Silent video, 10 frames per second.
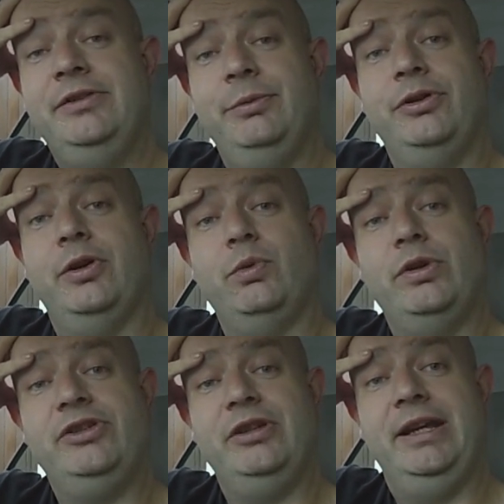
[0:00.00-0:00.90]
So it was
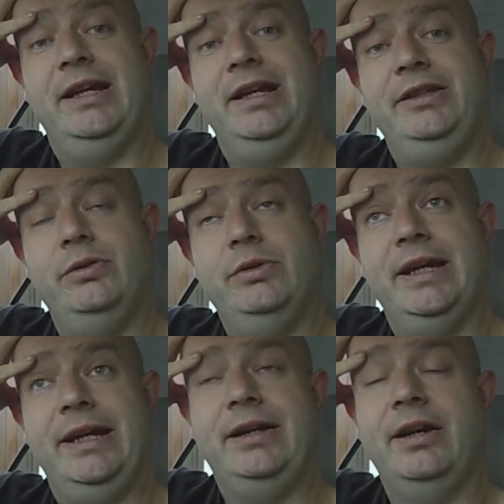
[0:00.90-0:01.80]
originally a
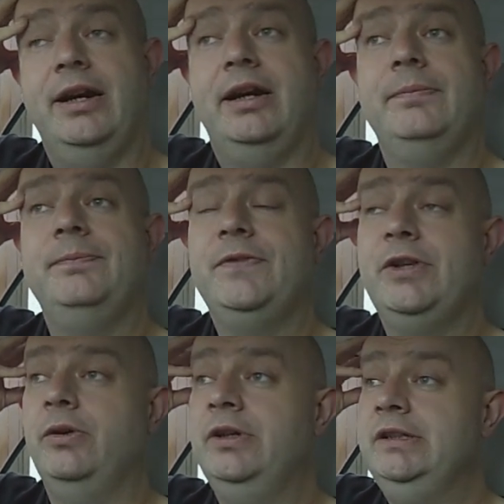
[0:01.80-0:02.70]
UK car. So